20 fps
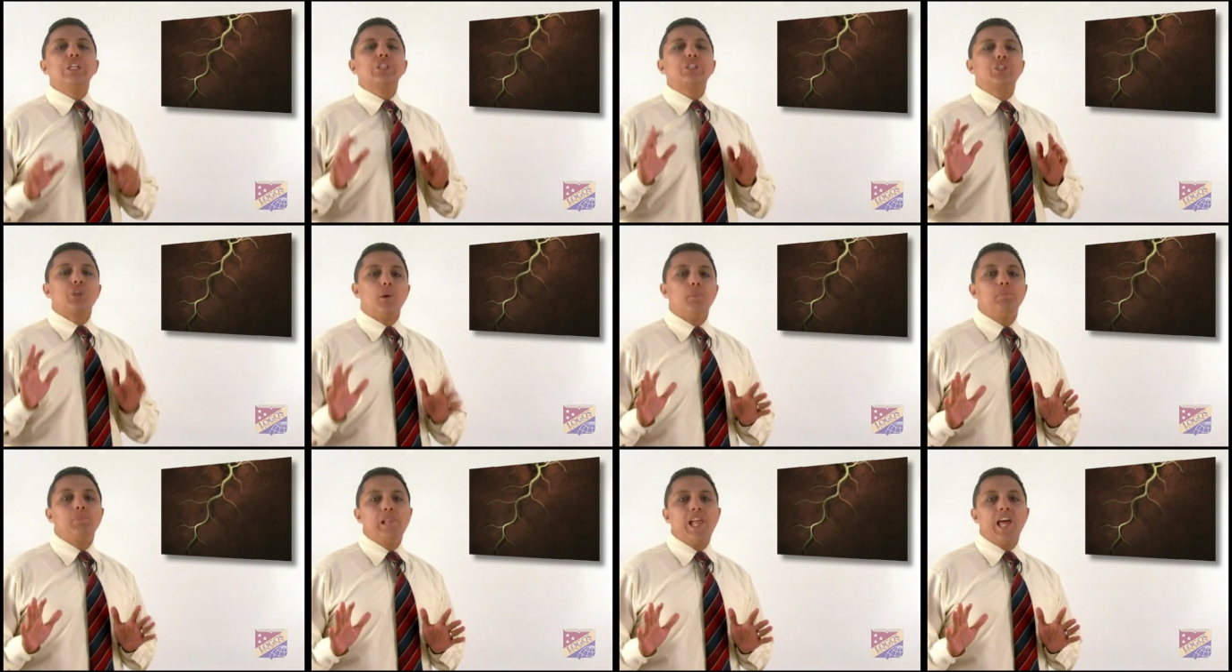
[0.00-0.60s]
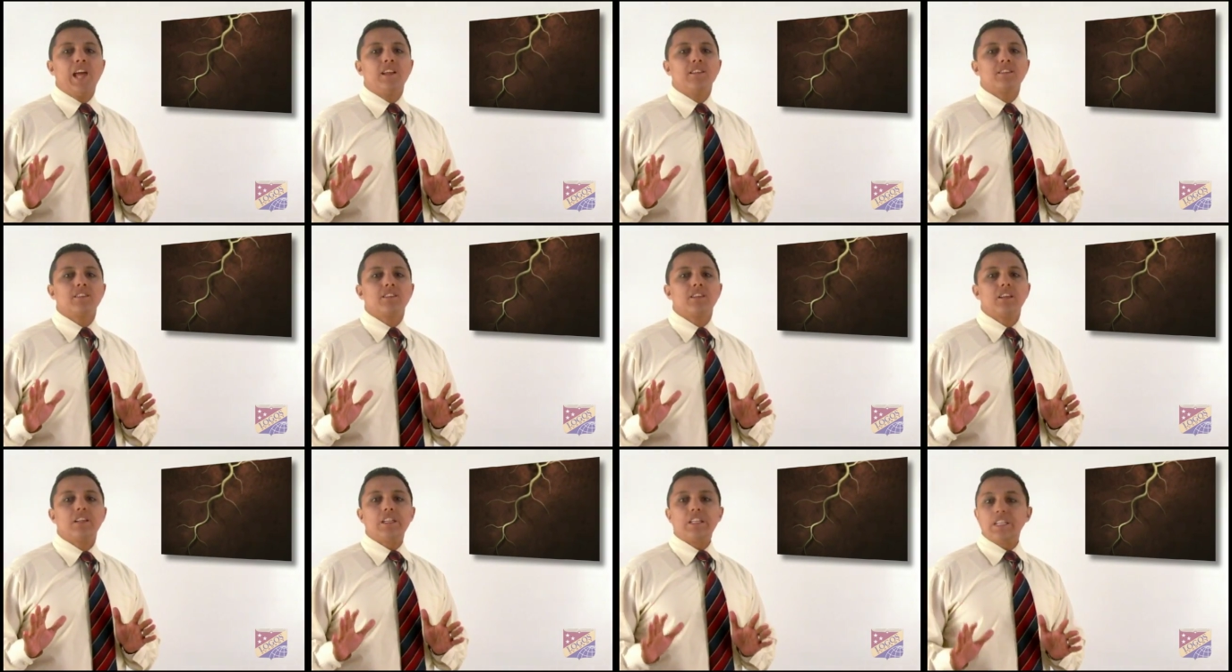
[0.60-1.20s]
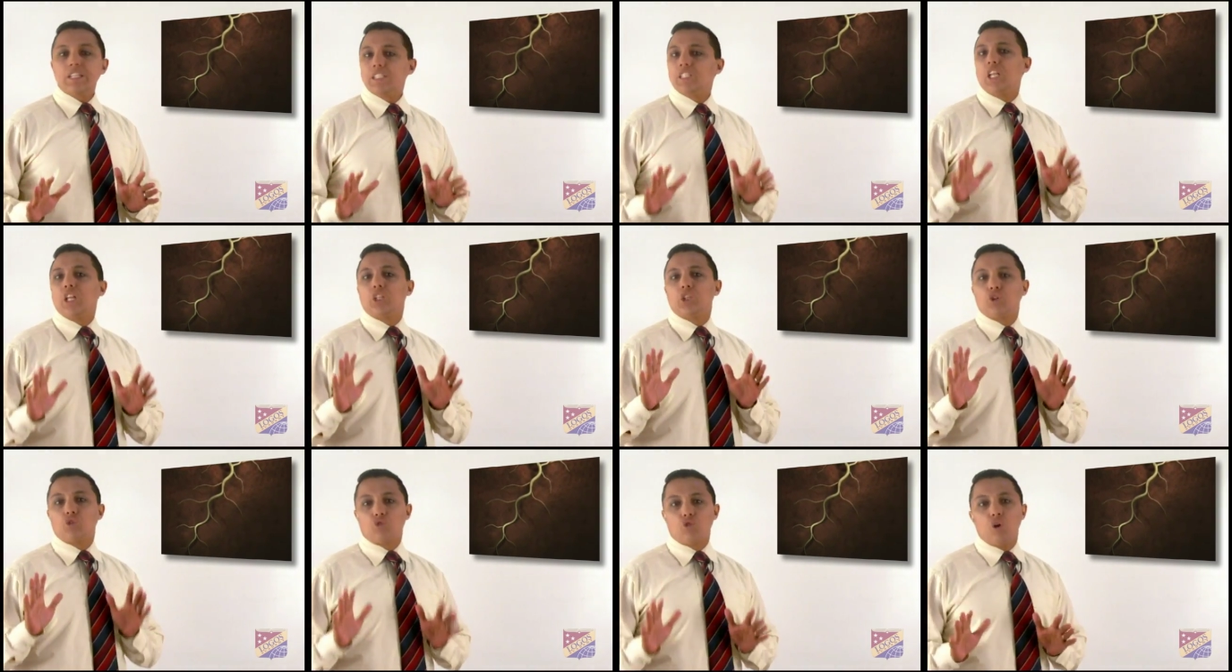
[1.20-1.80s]
Some plants
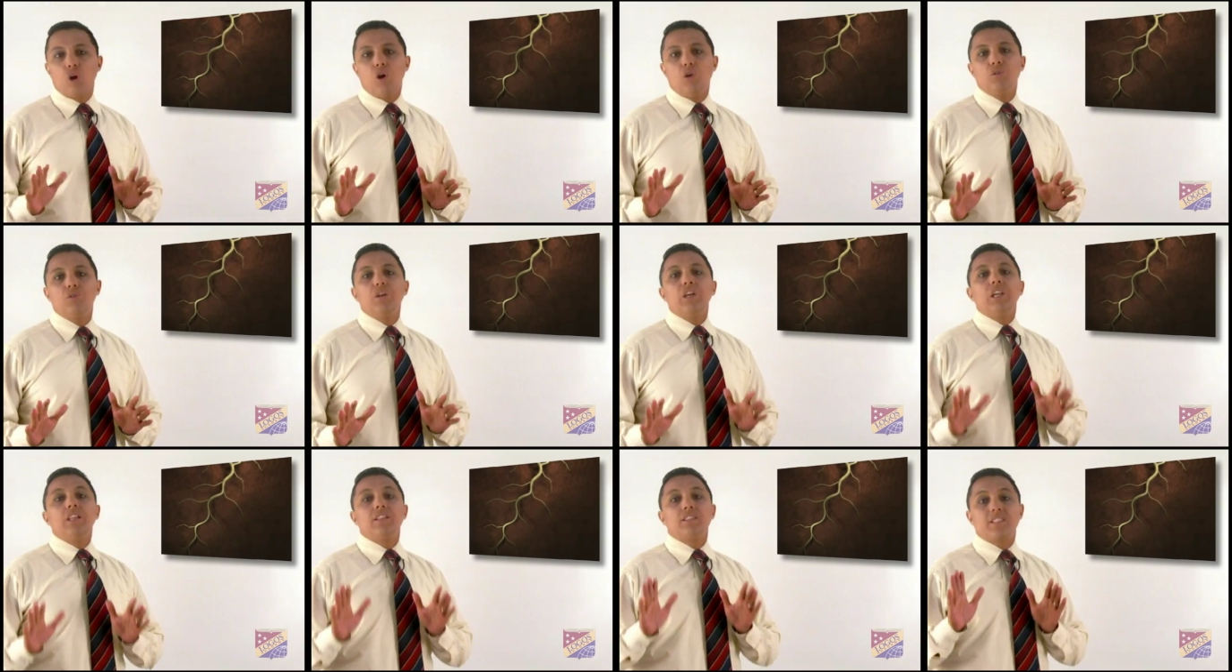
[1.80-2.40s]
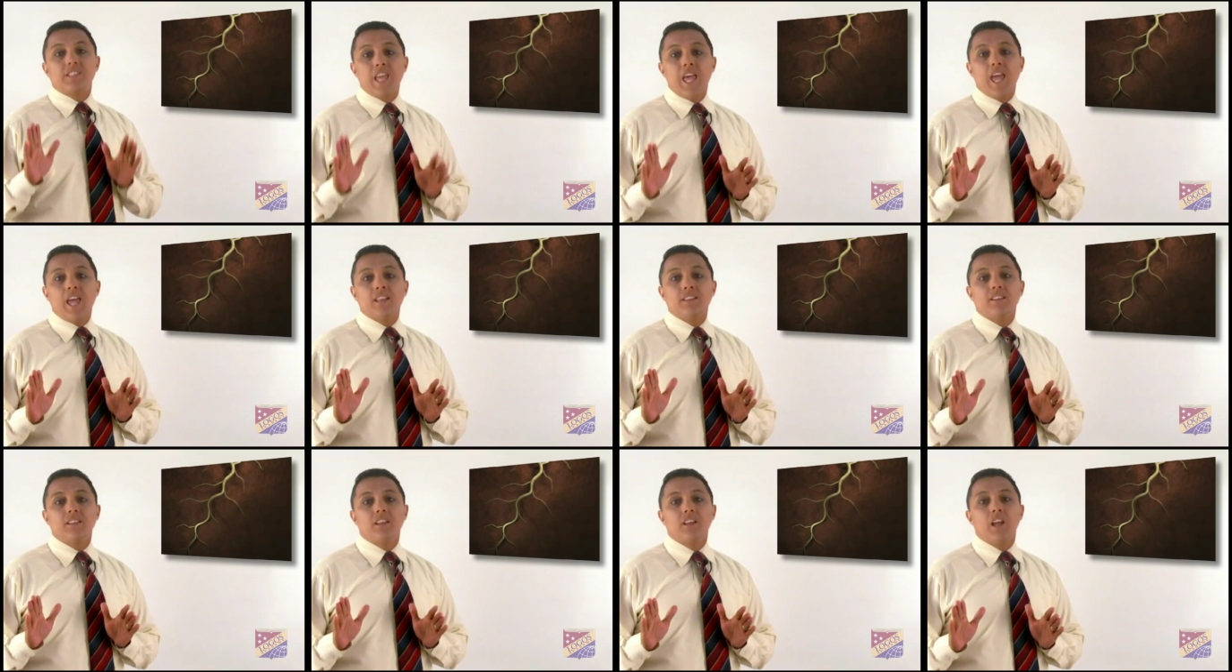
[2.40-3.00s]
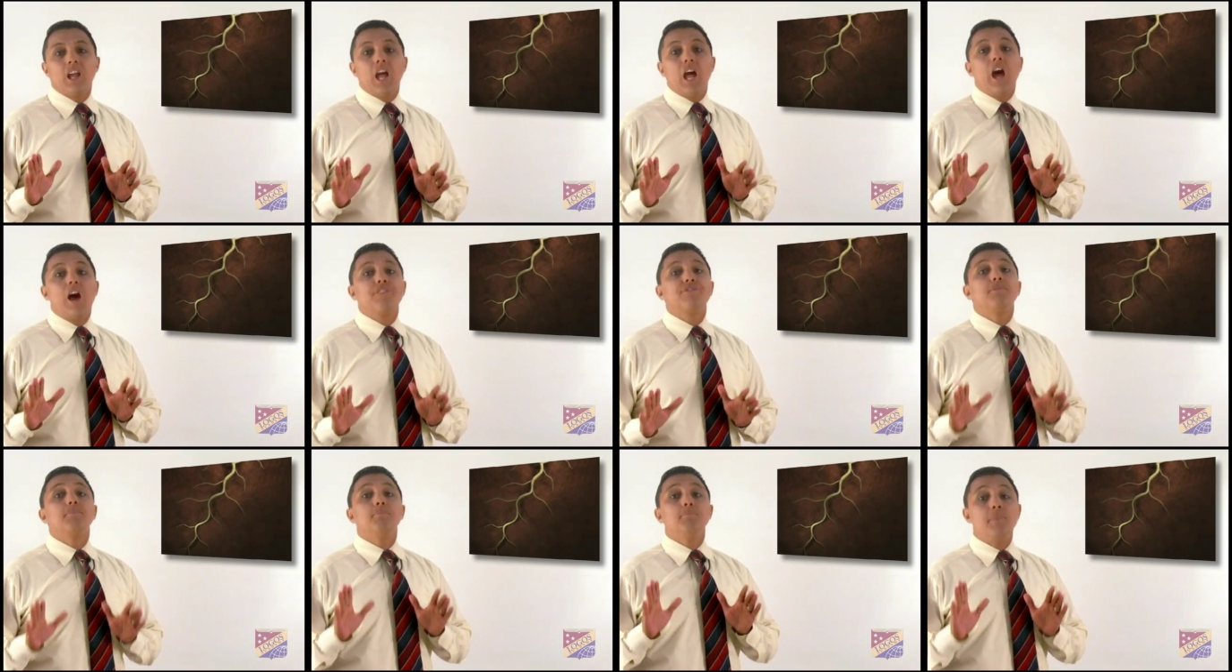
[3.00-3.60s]
that grow in sand
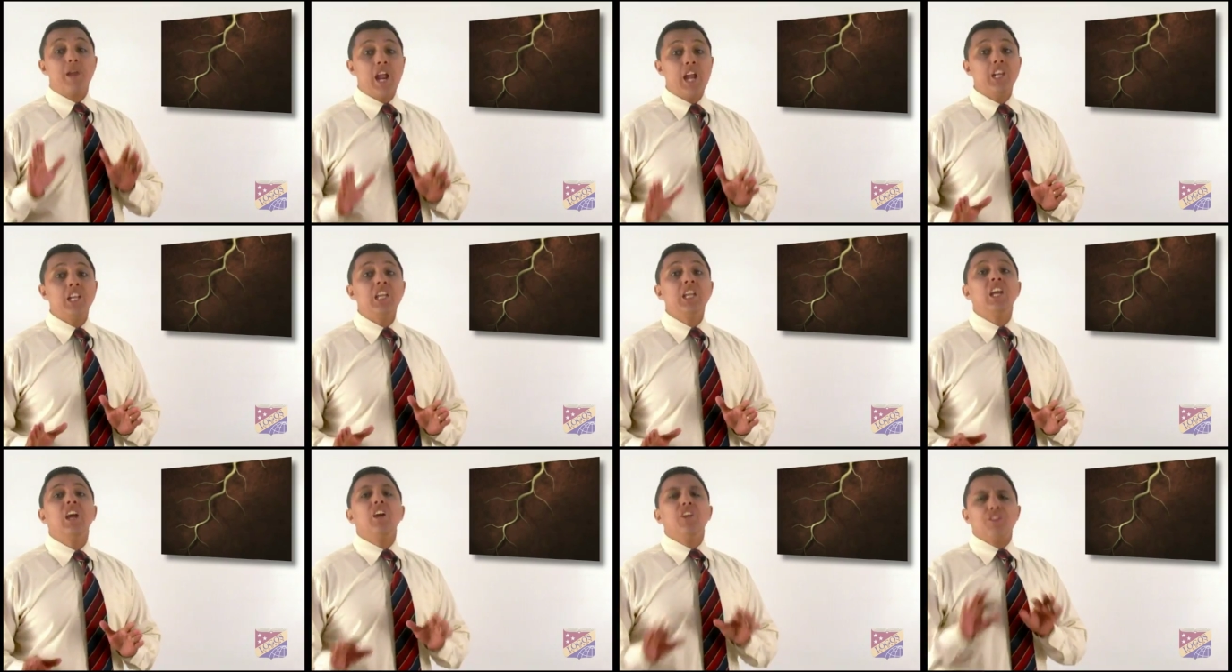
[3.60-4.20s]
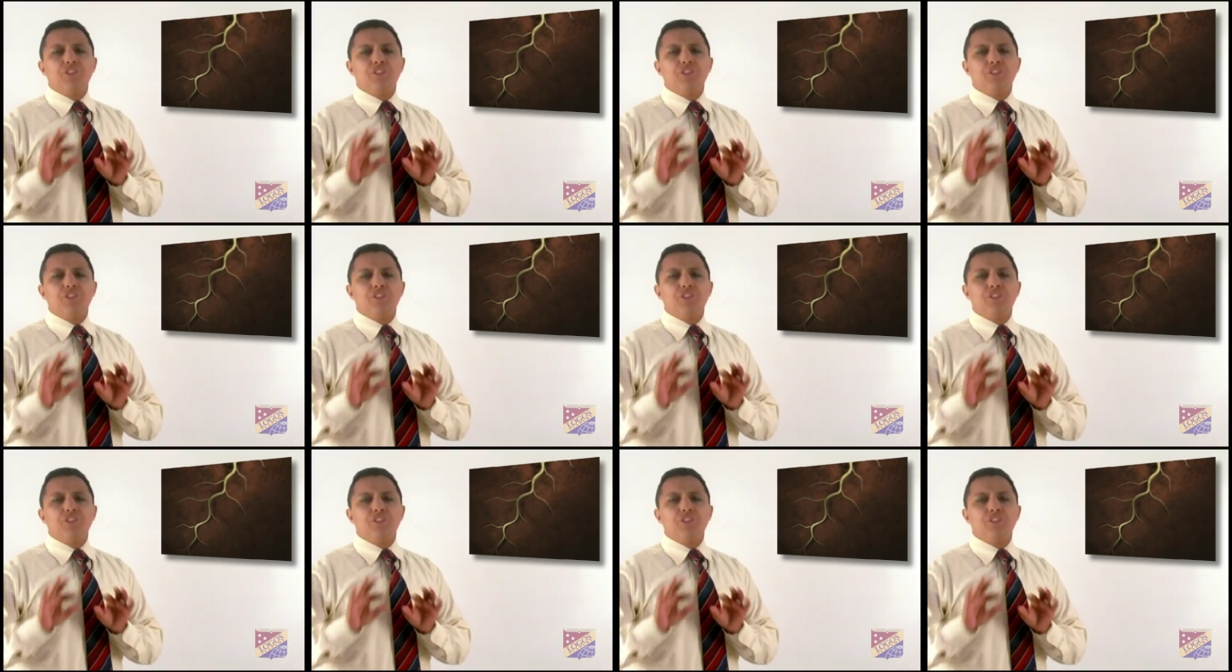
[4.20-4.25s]
have many